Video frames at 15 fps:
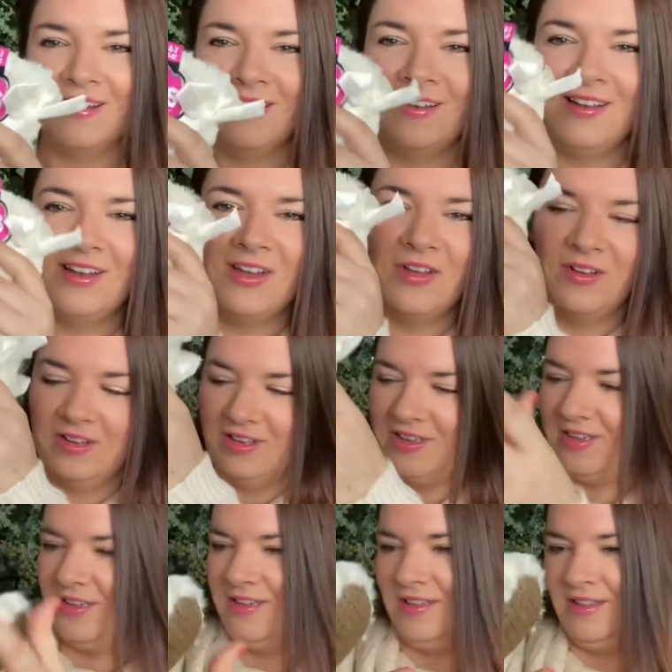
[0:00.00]
look
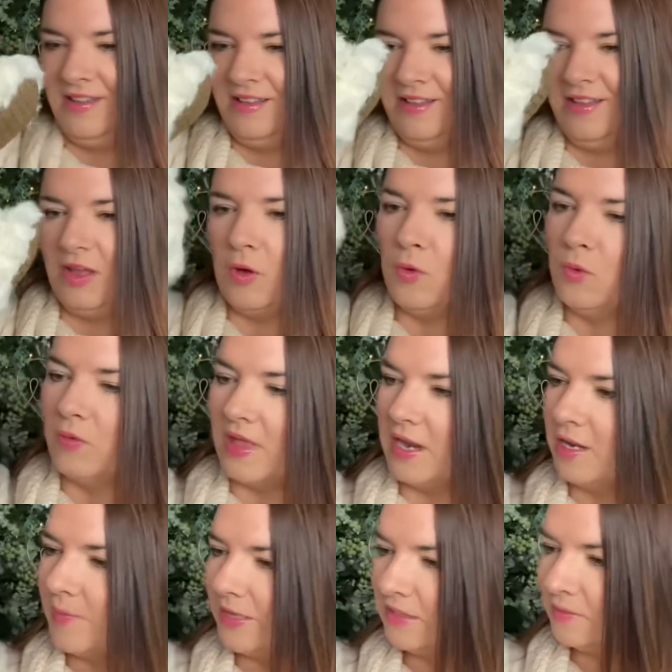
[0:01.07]
Oh, they look a
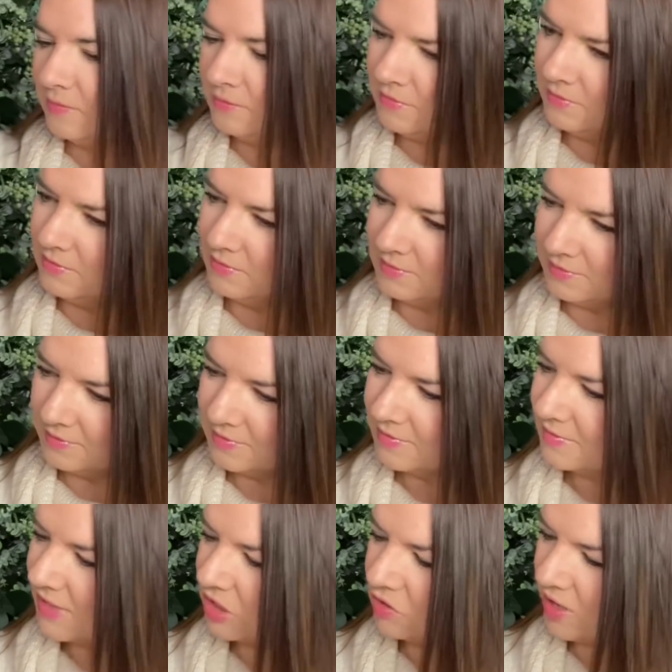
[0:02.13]
bit, mm. mm, I'll try